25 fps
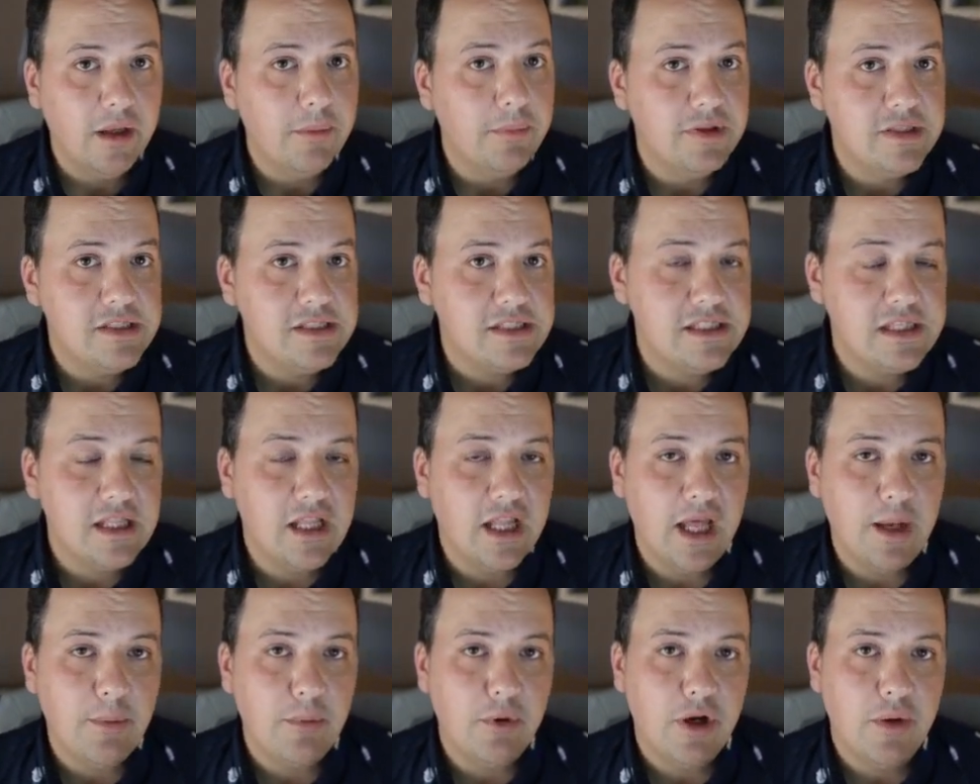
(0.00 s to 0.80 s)
And this is a
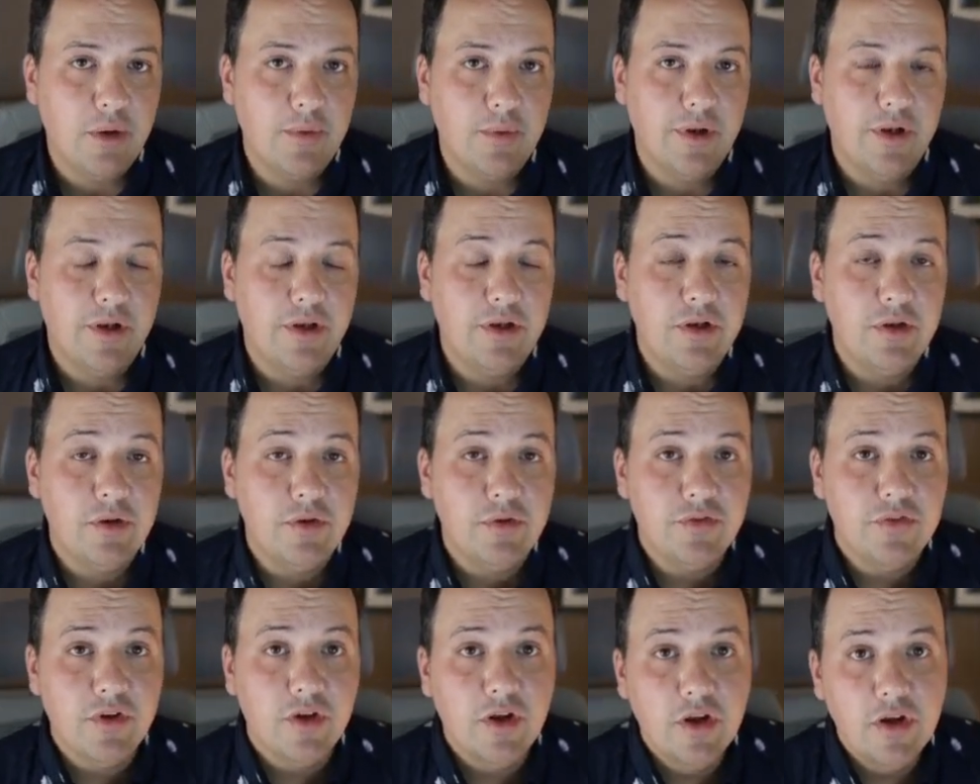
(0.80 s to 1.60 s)
library we're going to
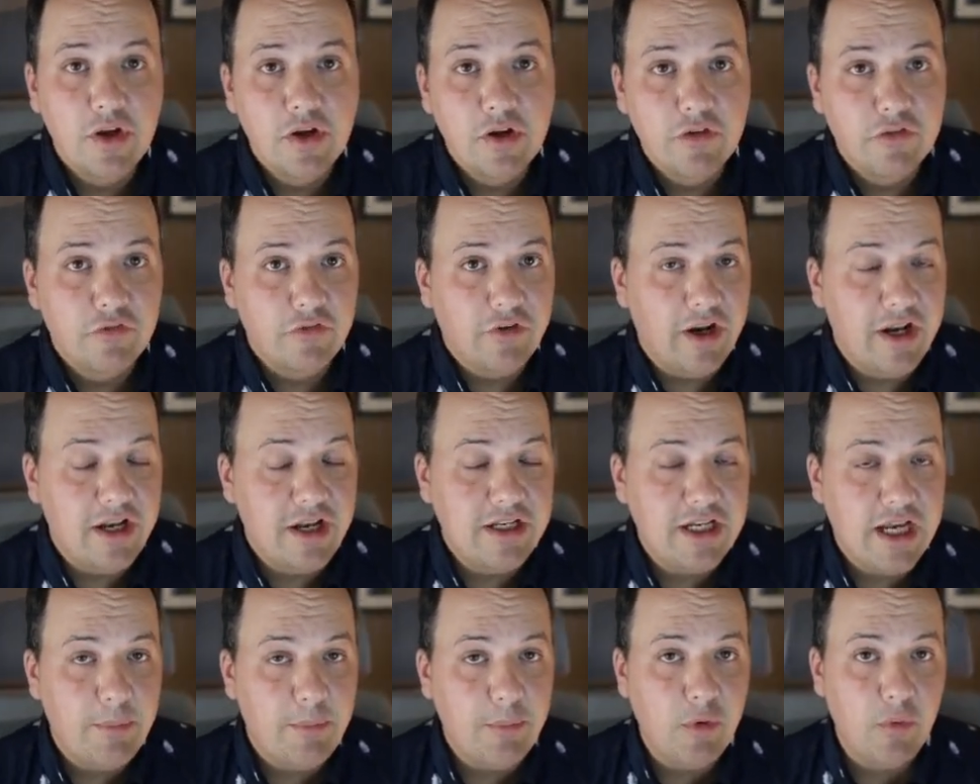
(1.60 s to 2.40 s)
use for
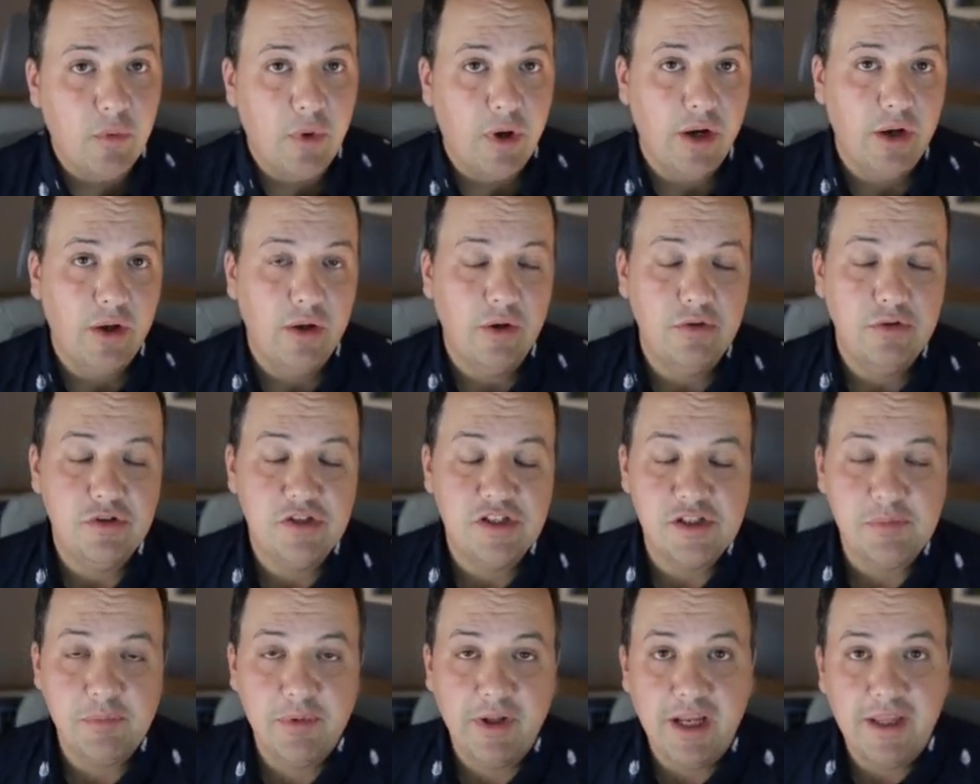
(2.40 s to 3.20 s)
anytime we want to
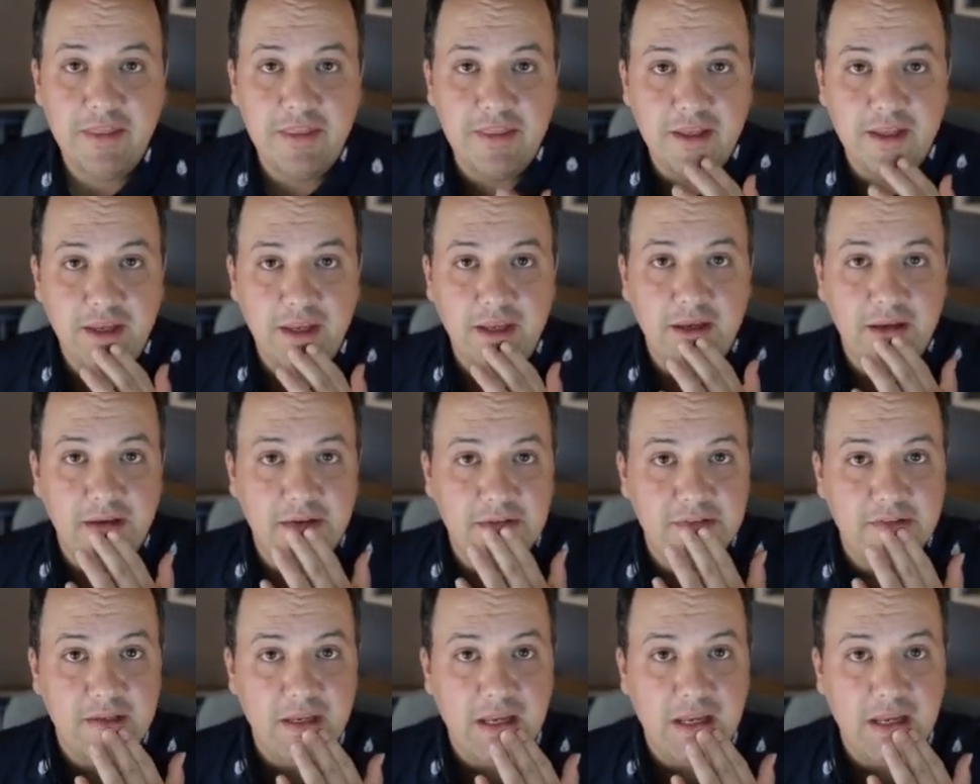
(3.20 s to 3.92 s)
display things